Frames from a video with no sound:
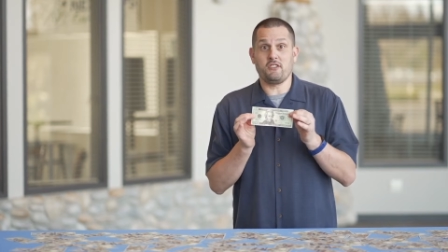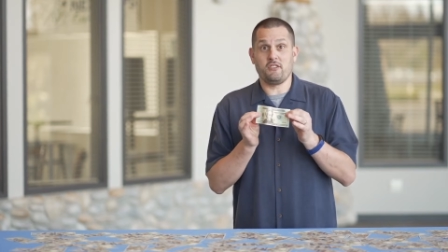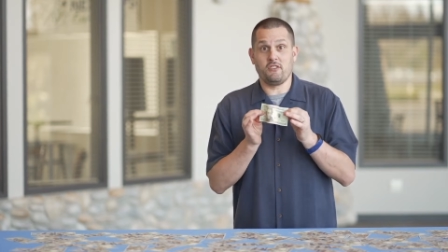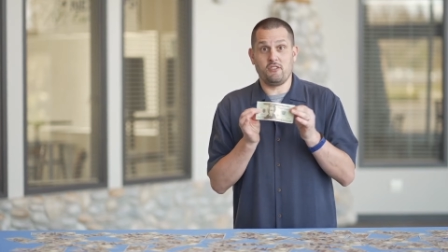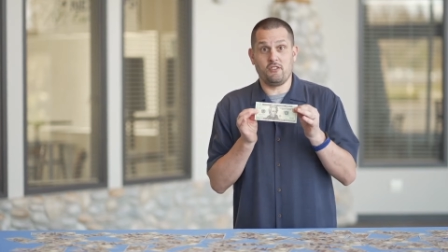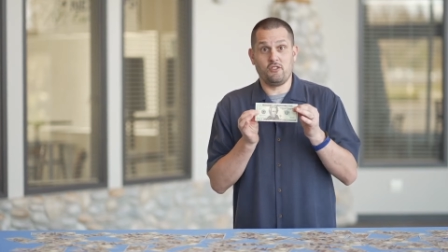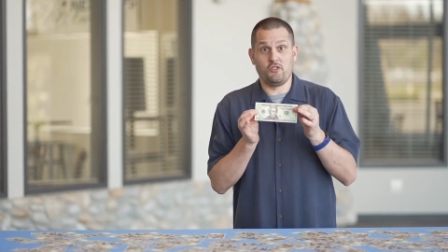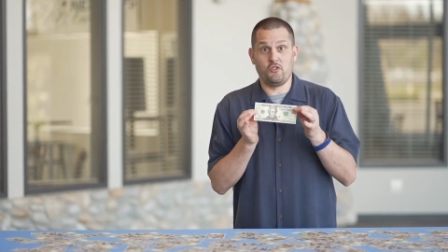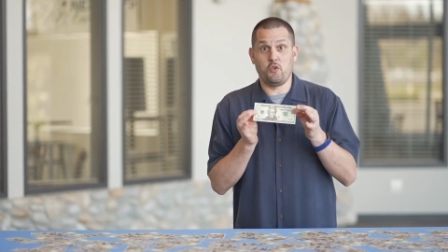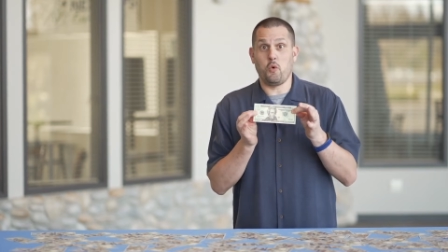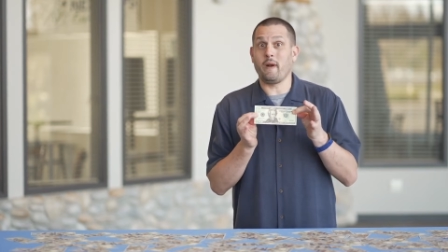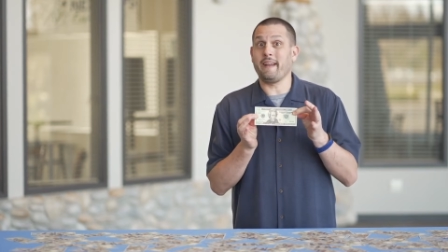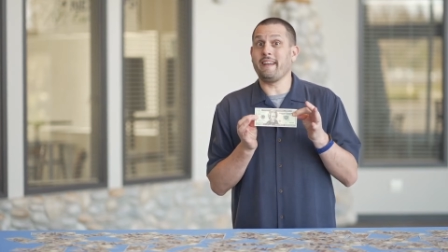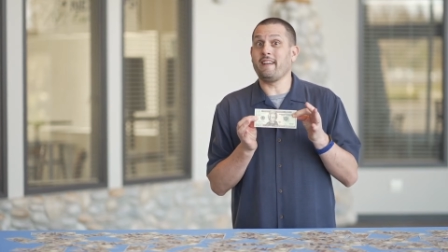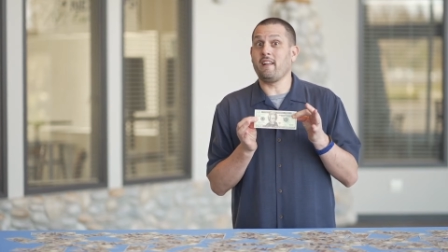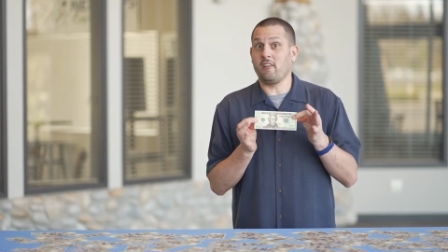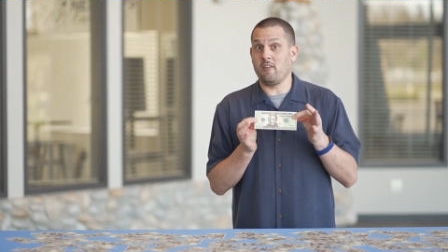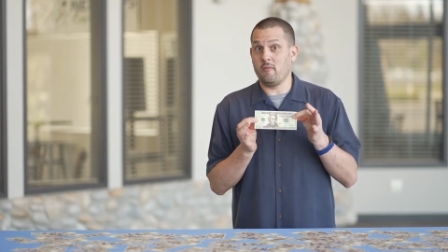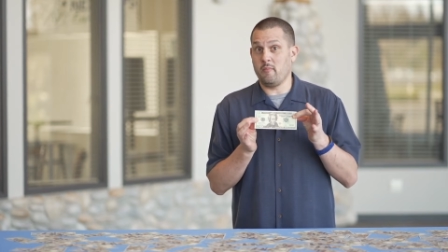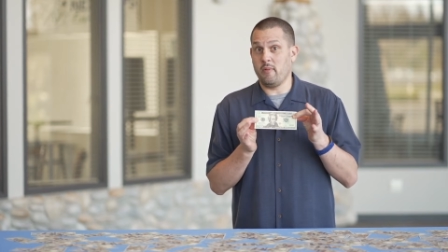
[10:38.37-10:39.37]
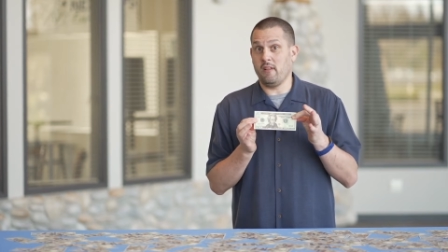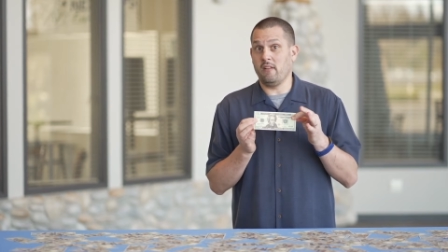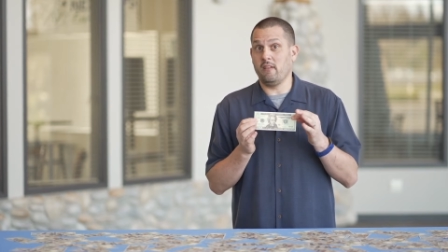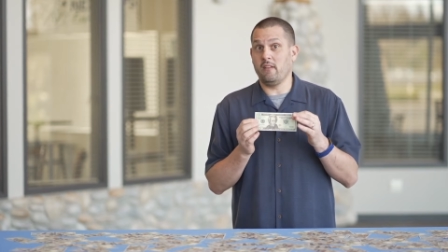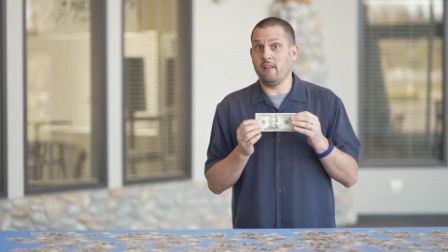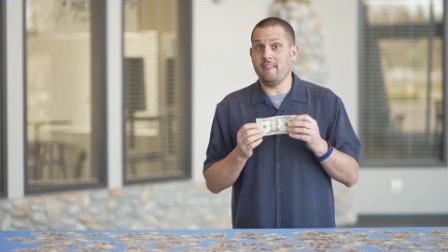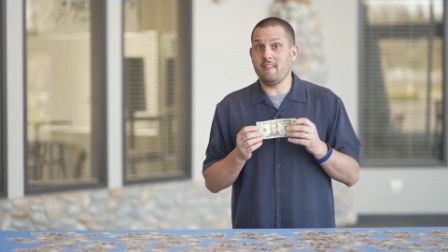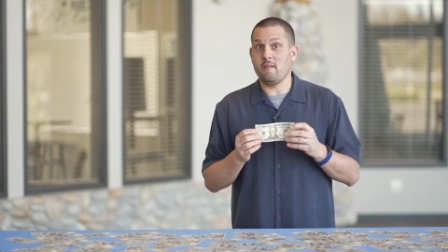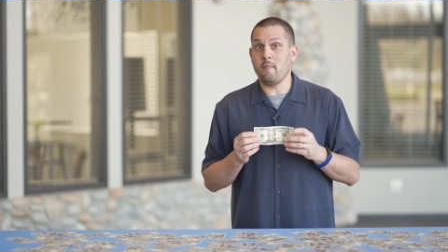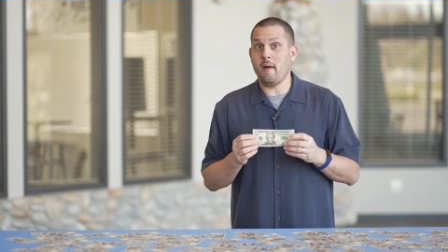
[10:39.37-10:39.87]
$20 bill
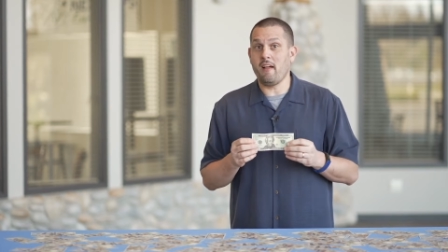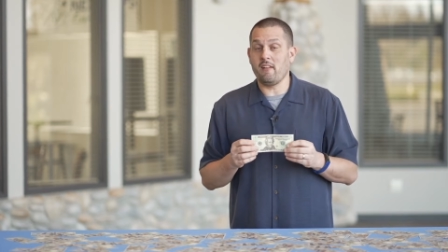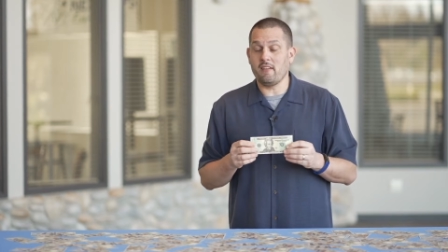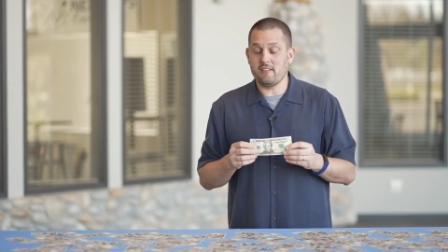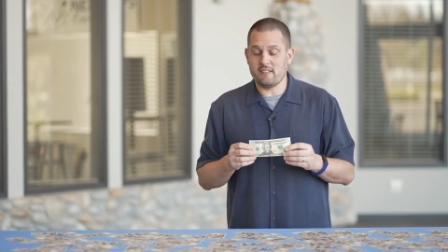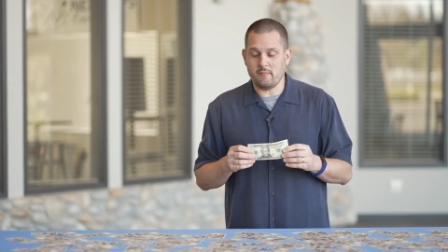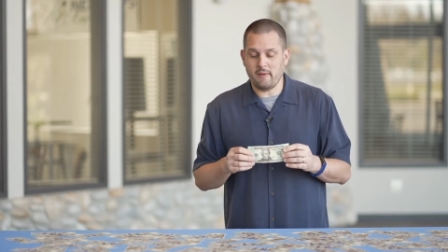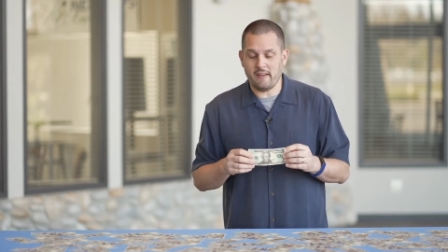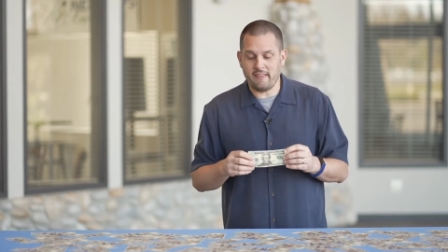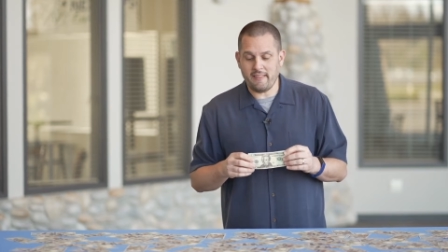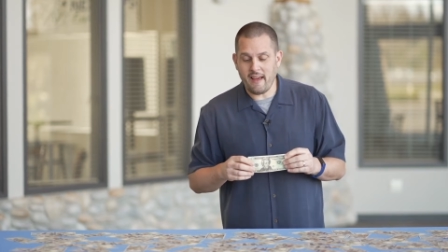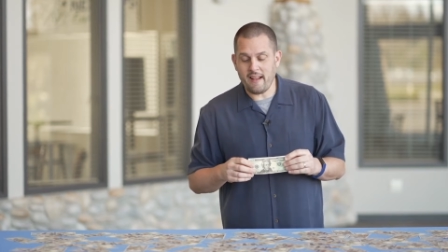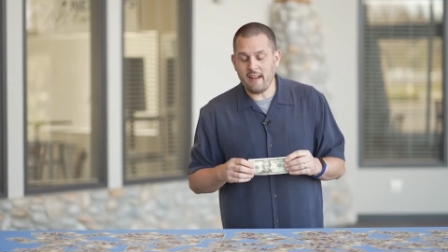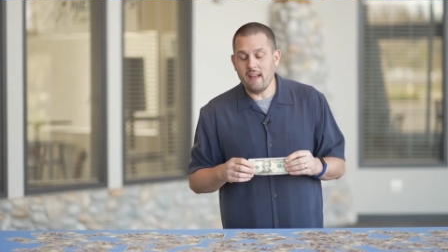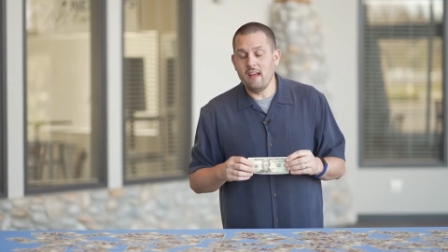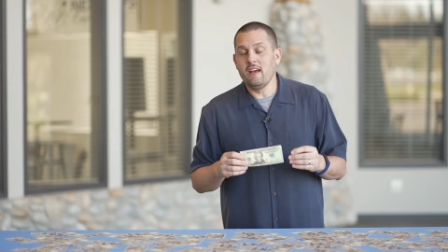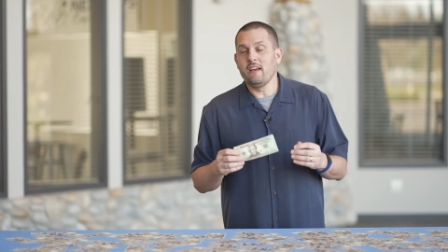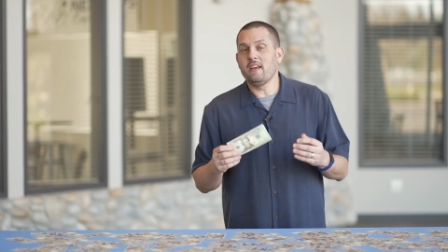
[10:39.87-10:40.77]
in the mail or something like that.